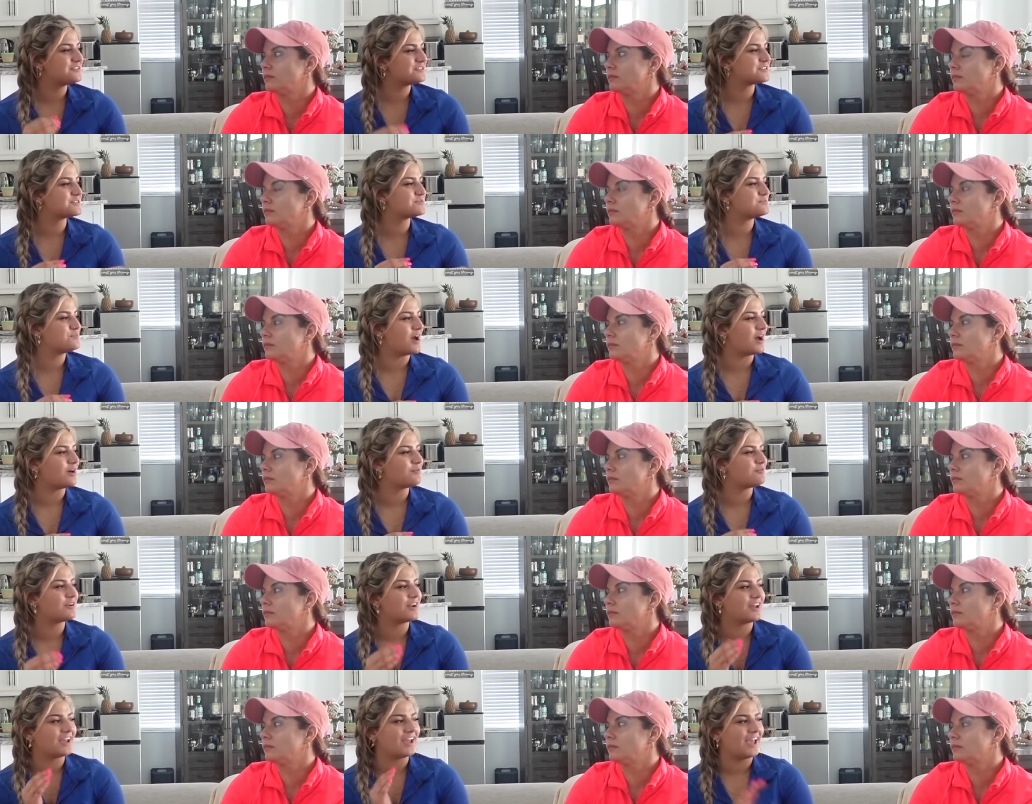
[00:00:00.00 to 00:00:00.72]
Speaker 1: this is
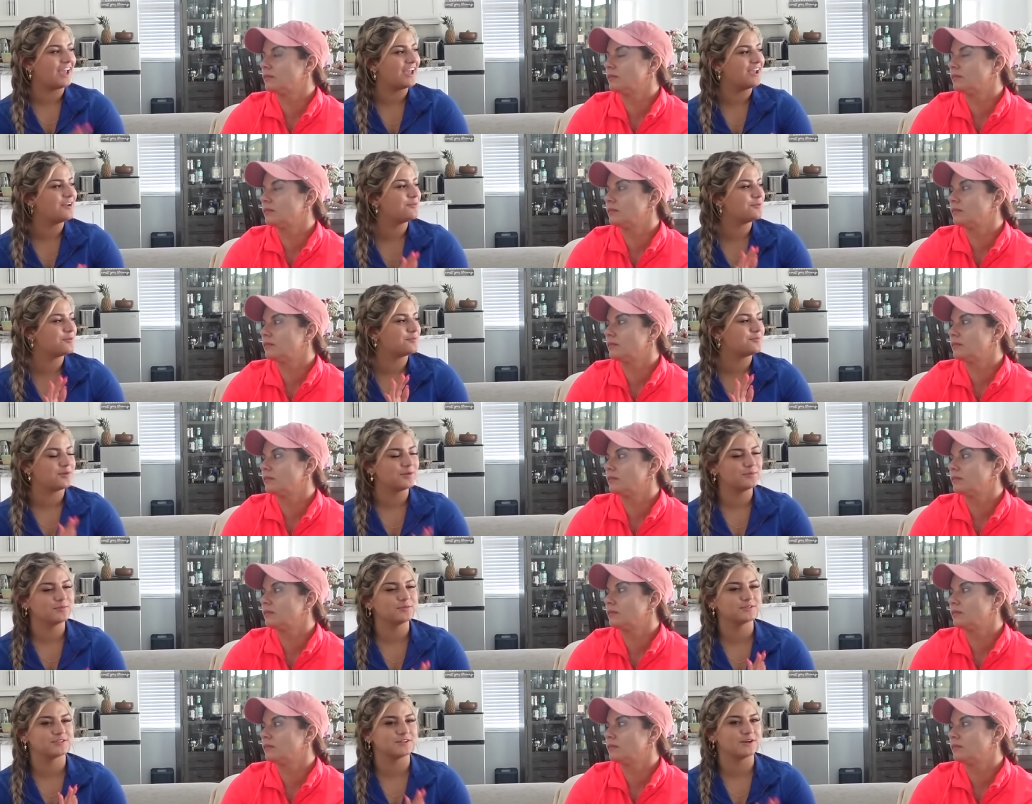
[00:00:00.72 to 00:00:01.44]
bad, but I hate when
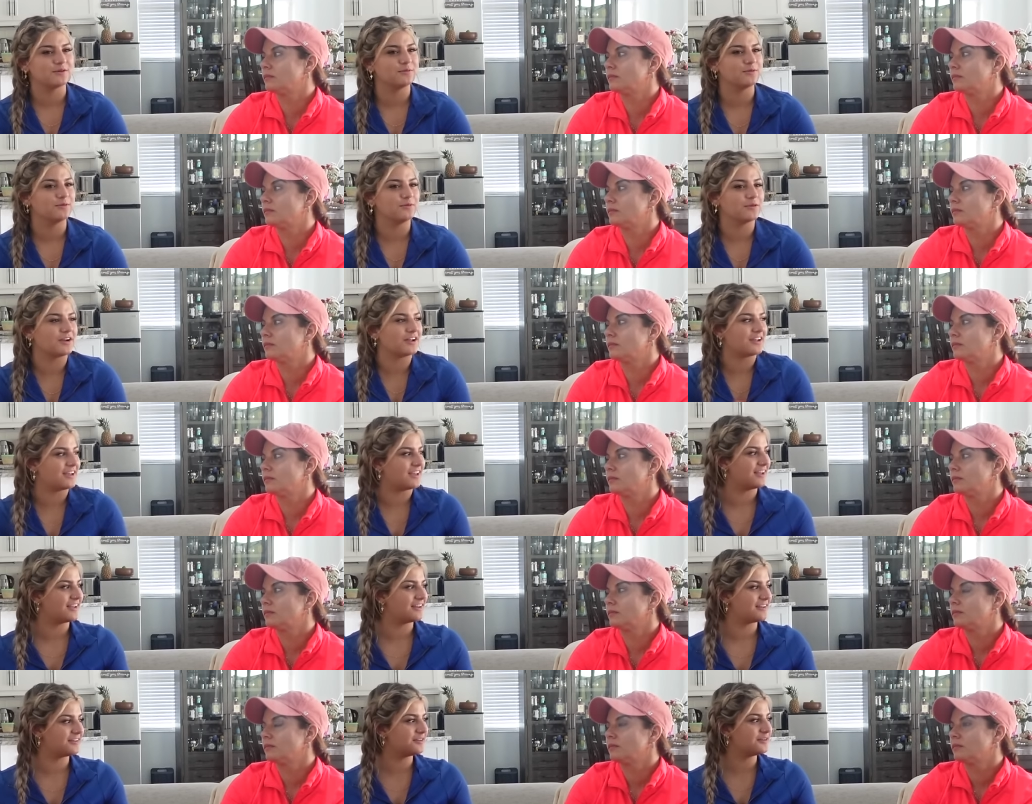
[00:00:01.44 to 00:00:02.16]
people tell me what I
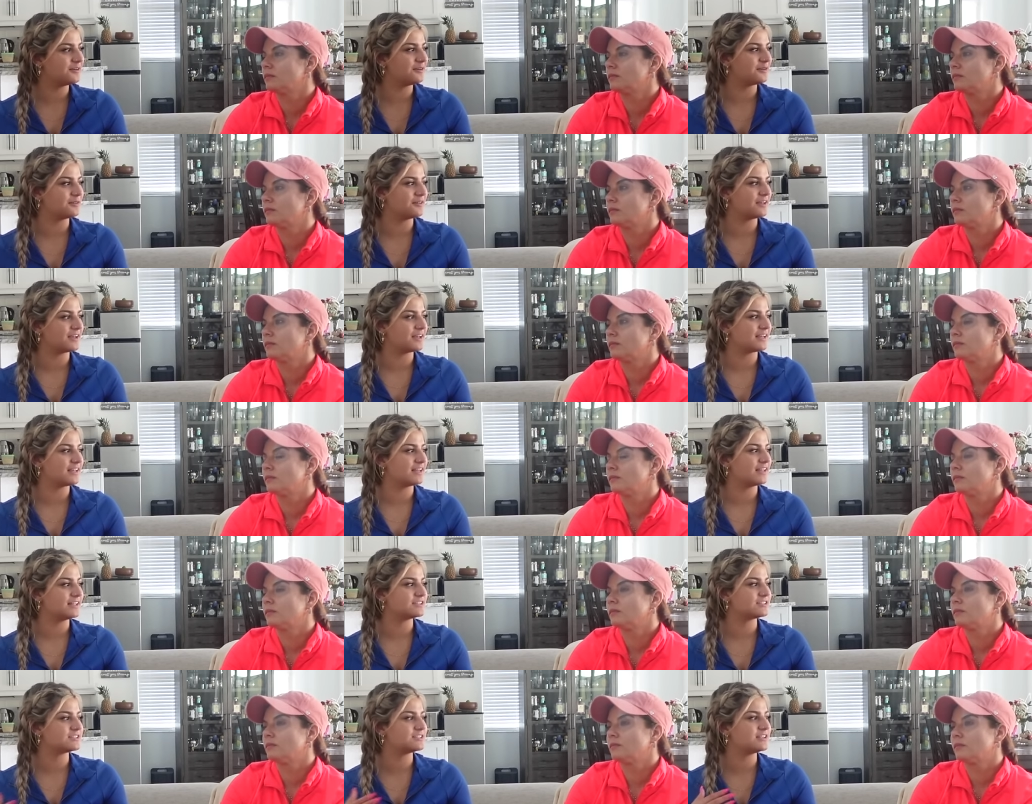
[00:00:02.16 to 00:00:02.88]
can't do. Like
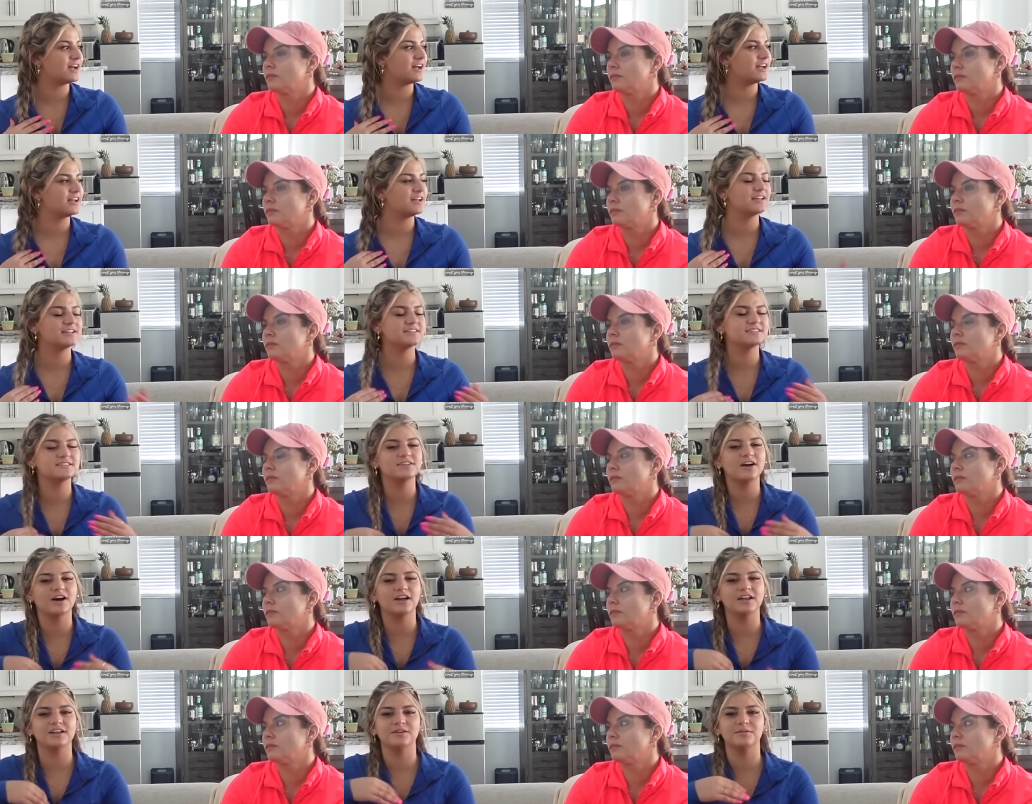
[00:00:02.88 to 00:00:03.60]
it's not,
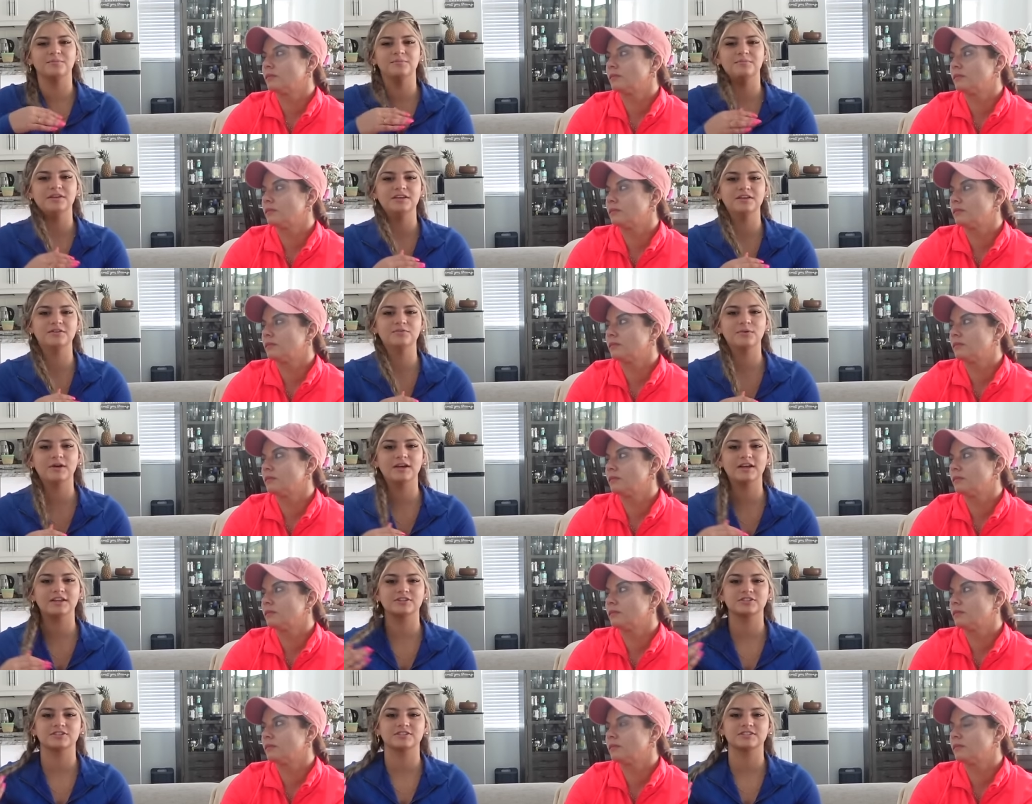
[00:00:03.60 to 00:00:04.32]
it's not in a mean
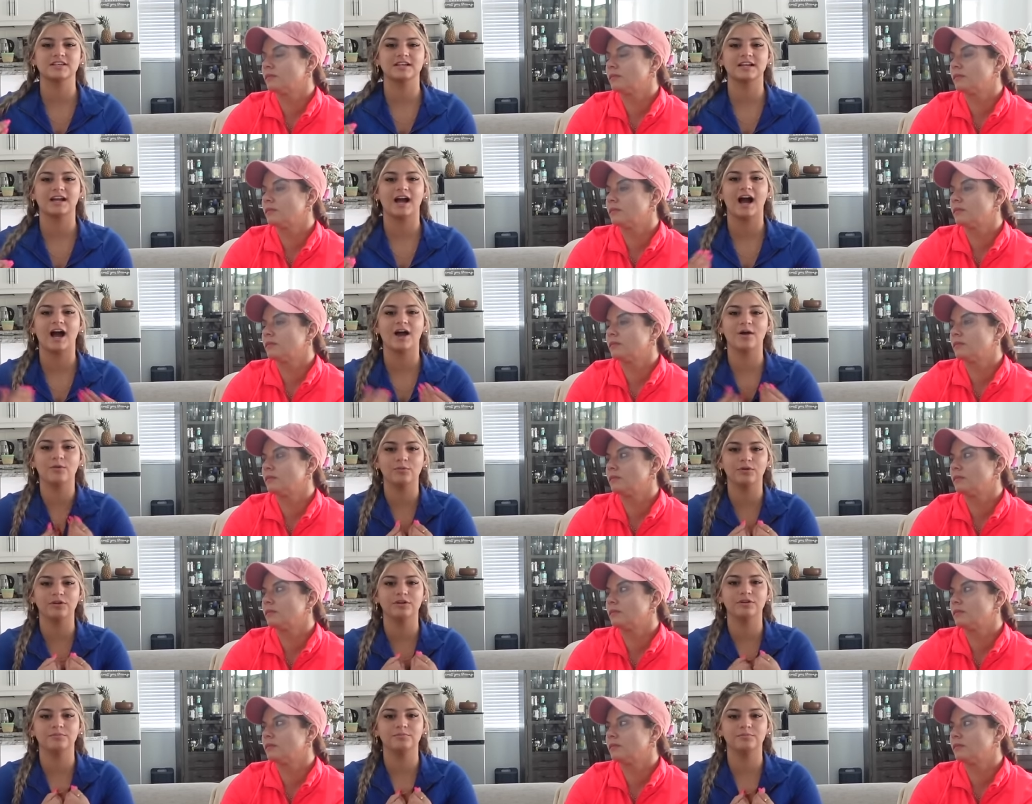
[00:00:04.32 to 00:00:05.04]
way. It's just like,
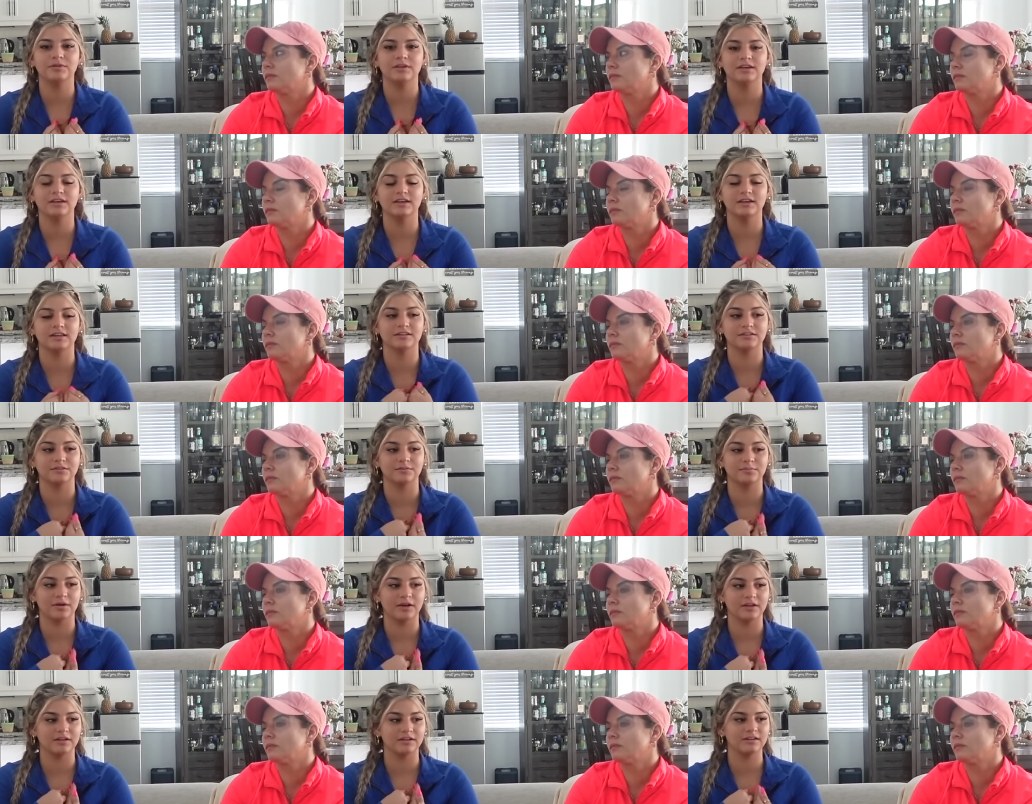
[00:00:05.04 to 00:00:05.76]
I want to be
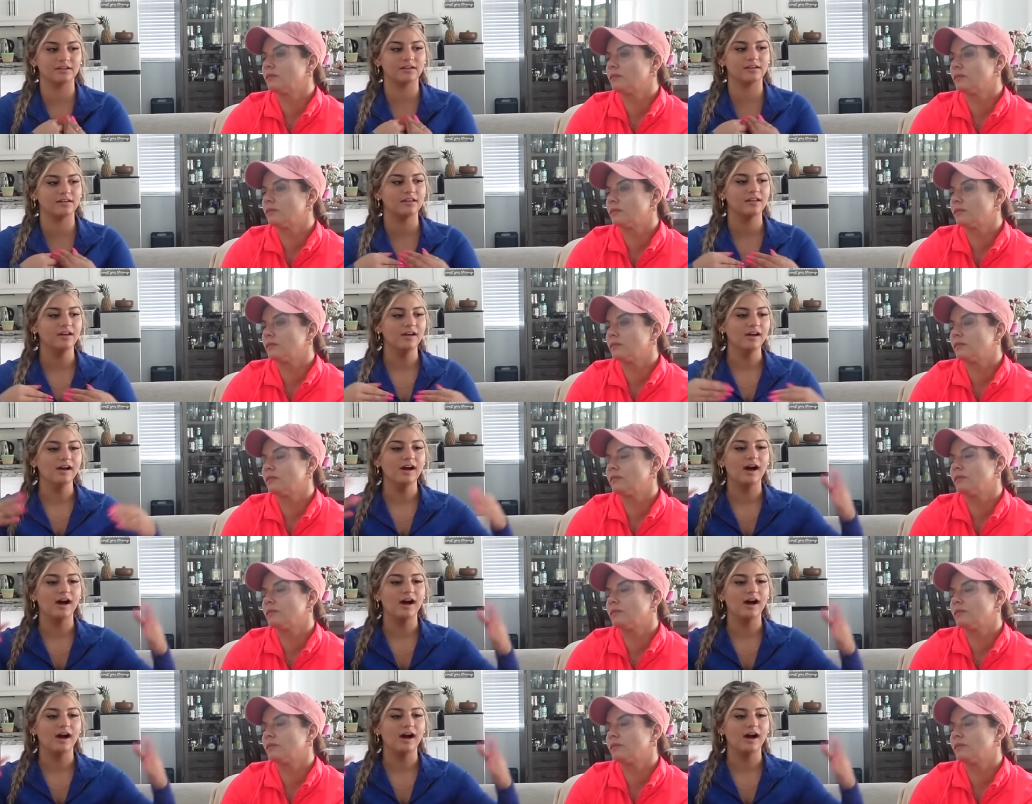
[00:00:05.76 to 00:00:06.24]
independent.